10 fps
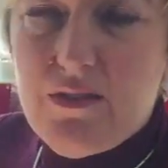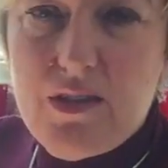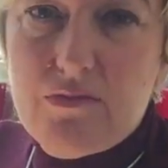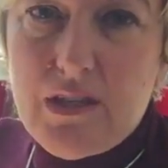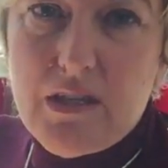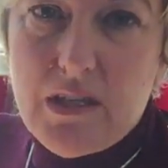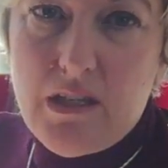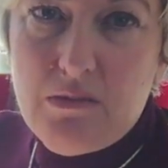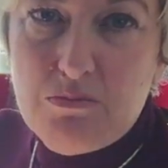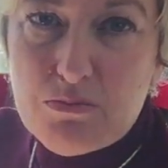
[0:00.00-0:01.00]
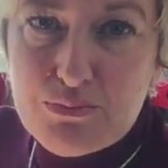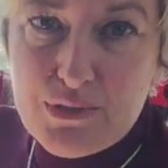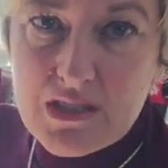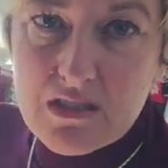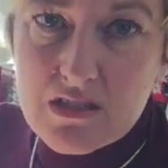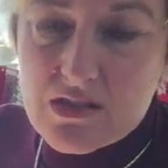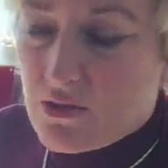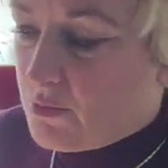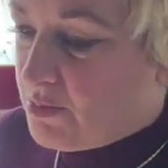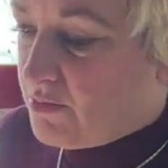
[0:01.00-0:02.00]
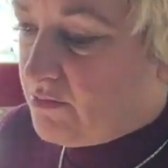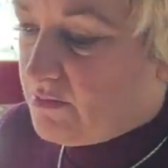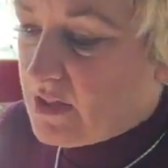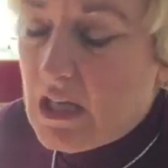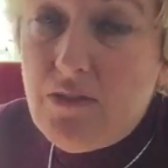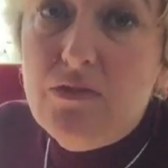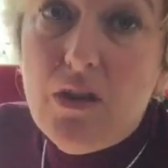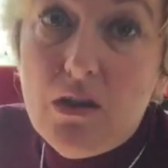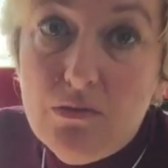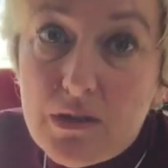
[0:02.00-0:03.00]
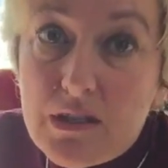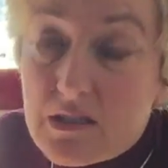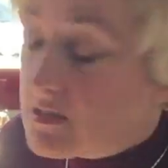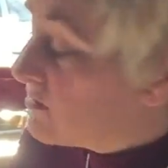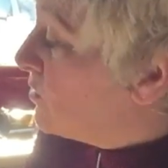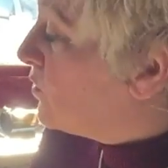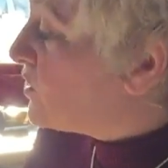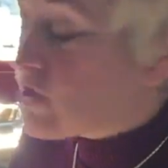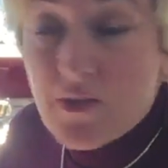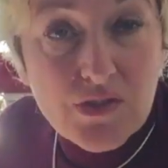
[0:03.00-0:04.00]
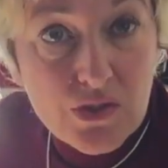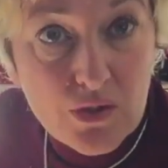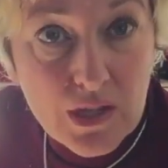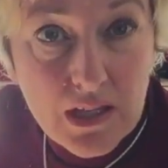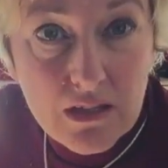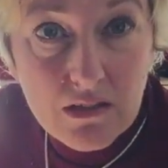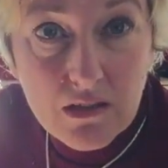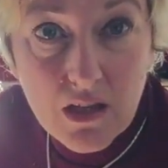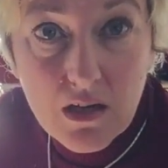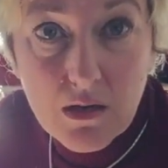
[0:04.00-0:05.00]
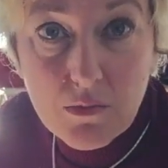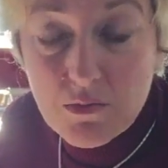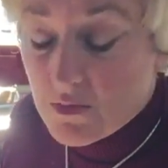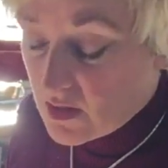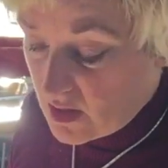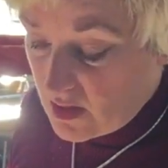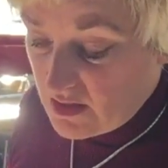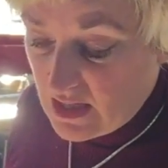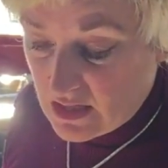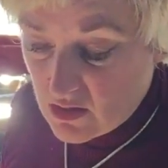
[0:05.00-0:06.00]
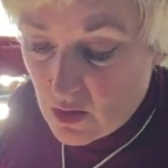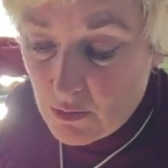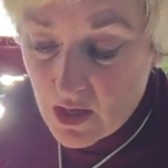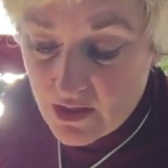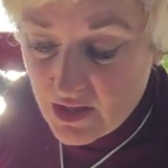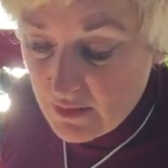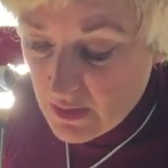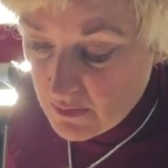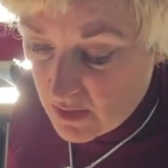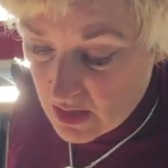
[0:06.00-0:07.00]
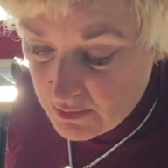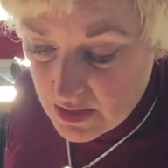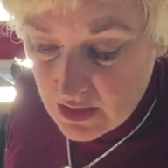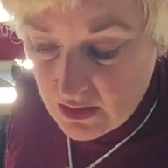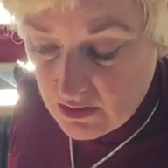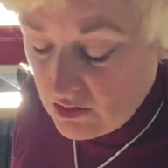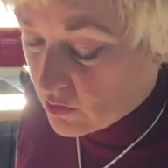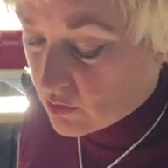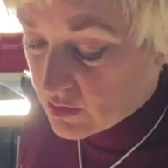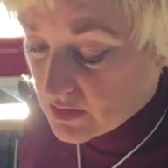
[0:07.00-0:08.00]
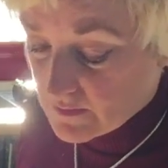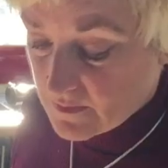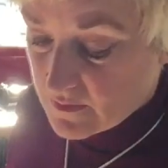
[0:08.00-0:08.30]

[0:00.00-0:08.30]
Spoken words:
you're eating prison slop, even though it's all the chefs cook it. It's not my thing, but it might be yours.